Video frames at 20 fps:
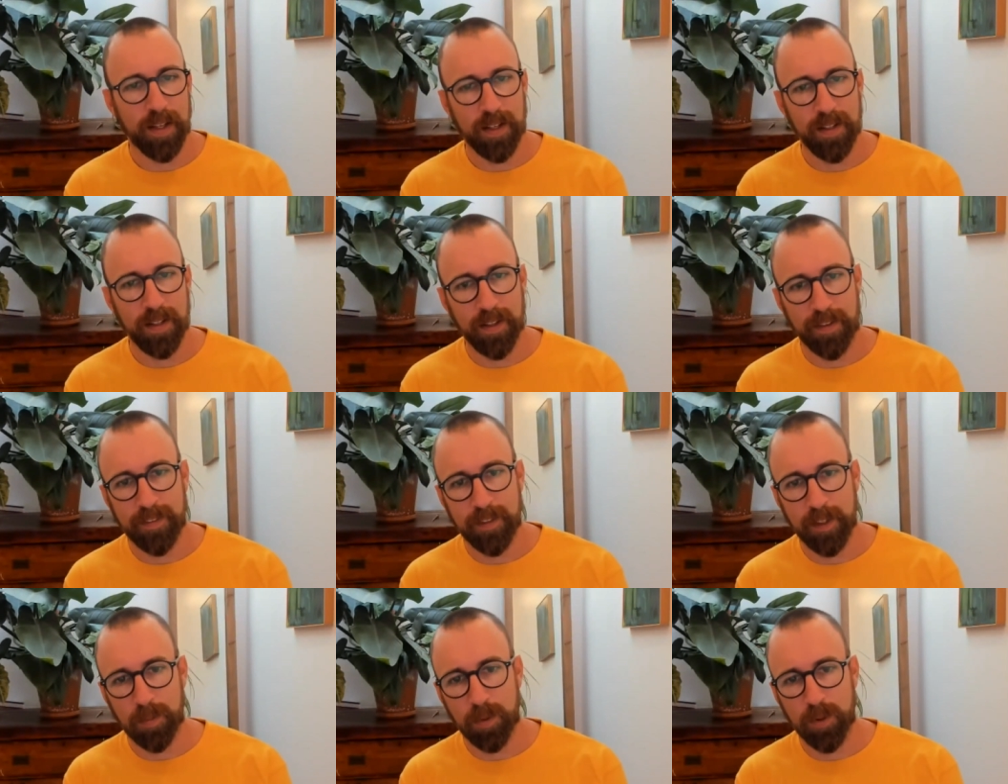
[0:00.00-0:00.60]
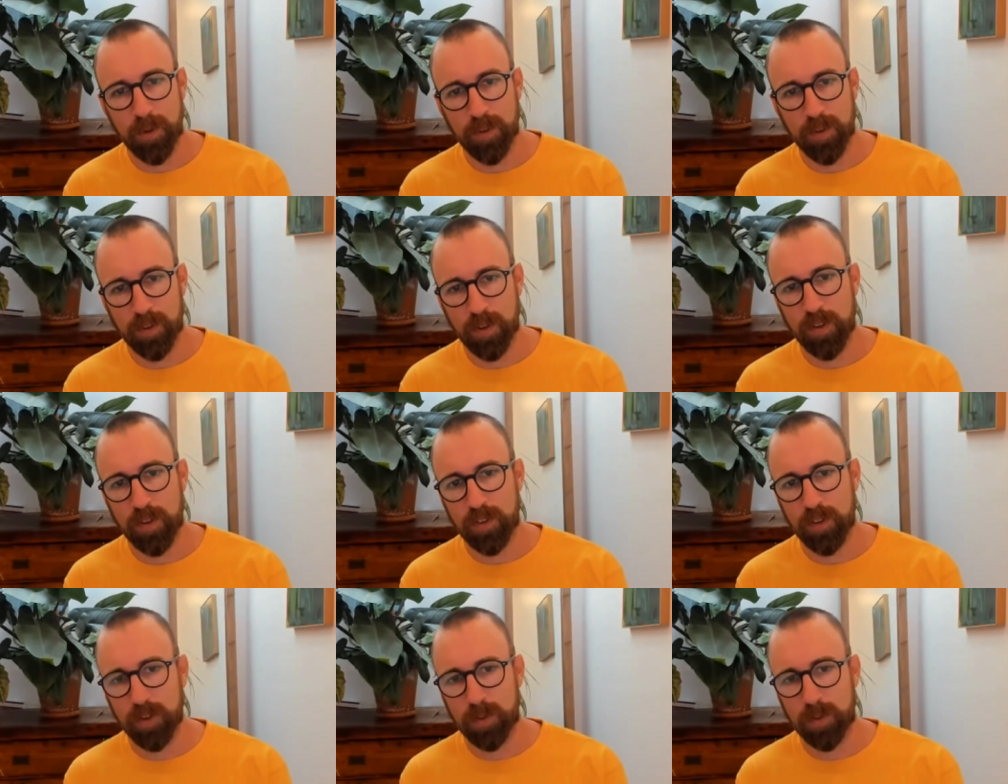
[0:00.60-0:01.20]
a Lightstep user
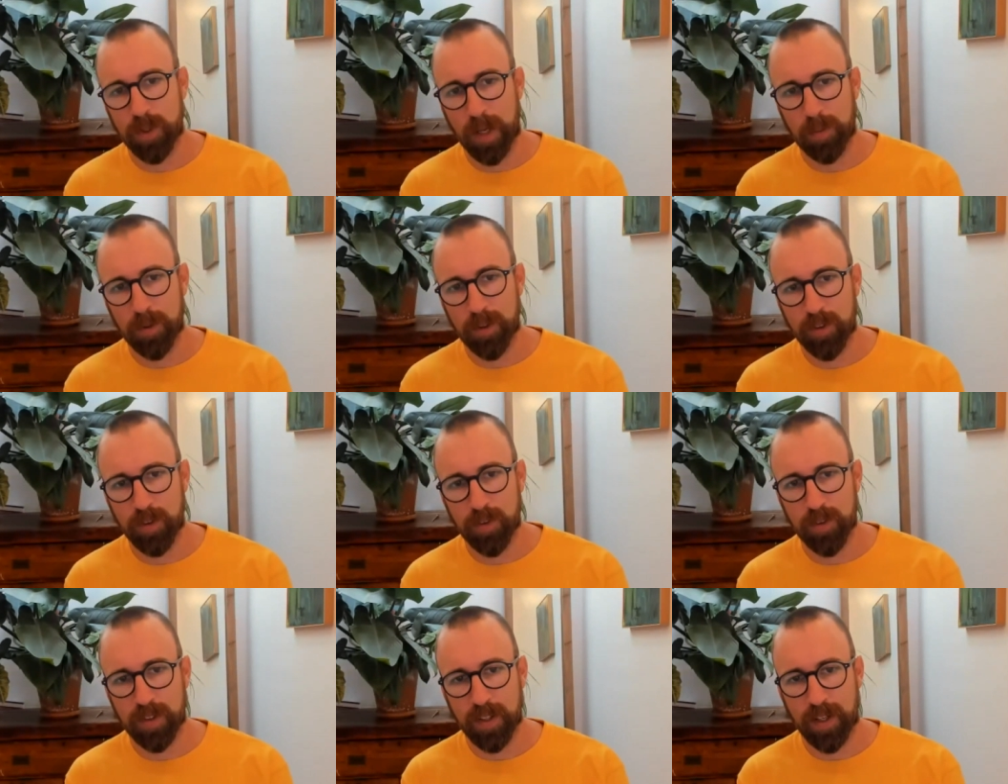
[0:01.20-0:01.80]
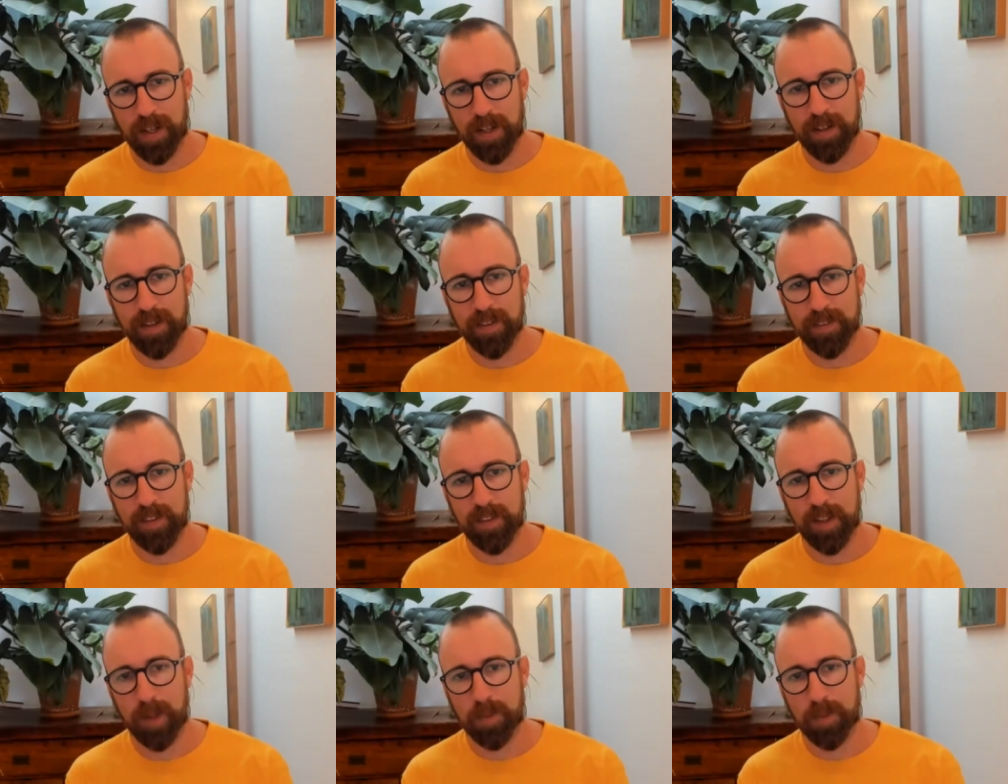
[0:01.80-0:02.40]
should probably choose the highest
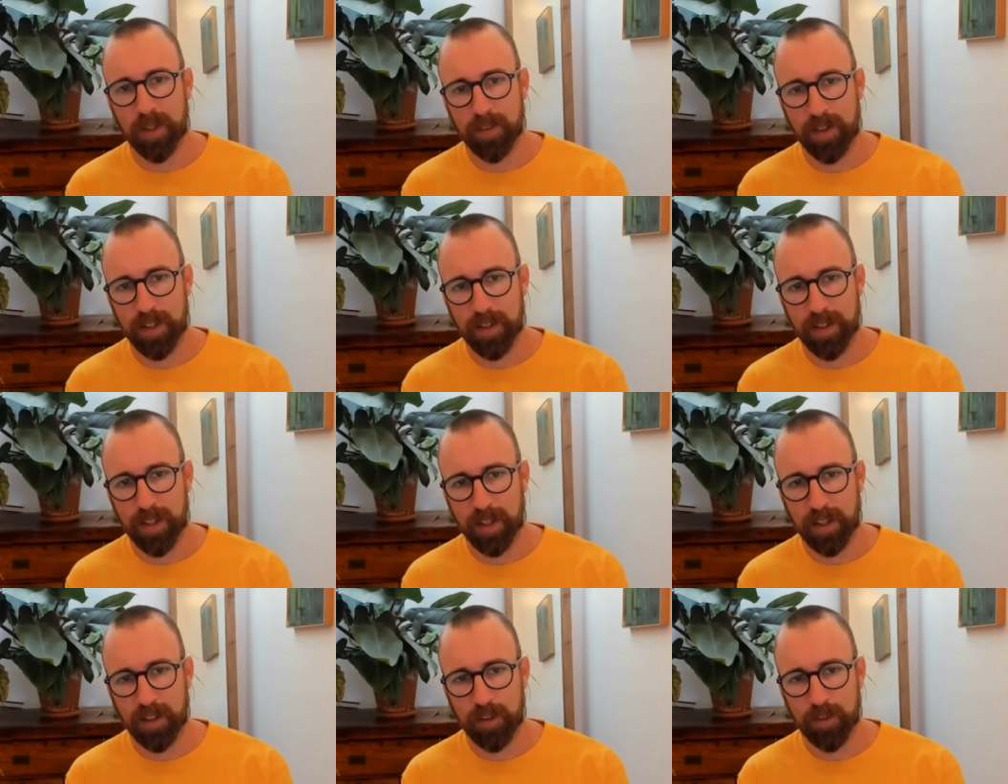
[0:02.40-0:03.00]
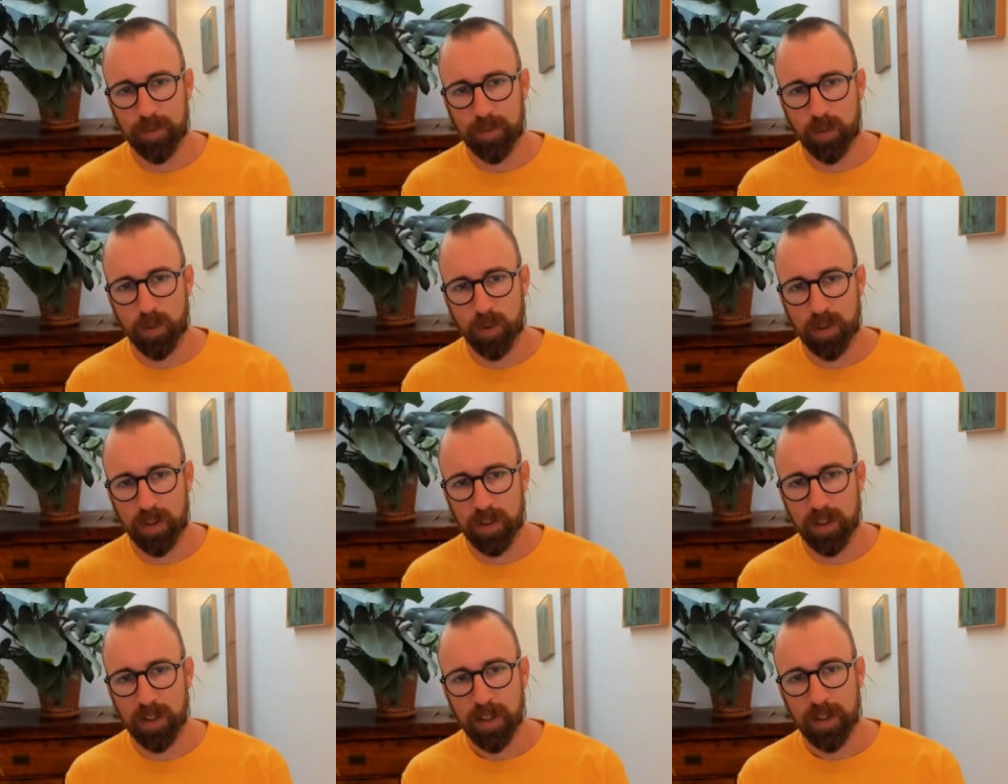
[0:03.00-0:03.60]
sampling rate they can
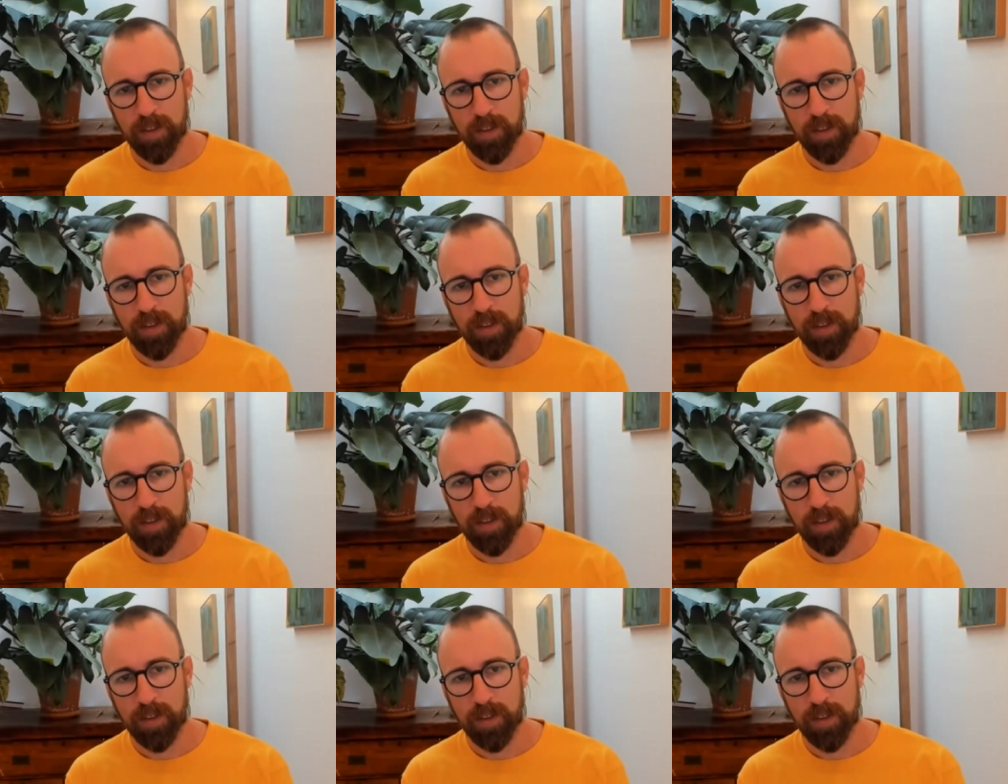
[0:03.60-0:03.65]
afford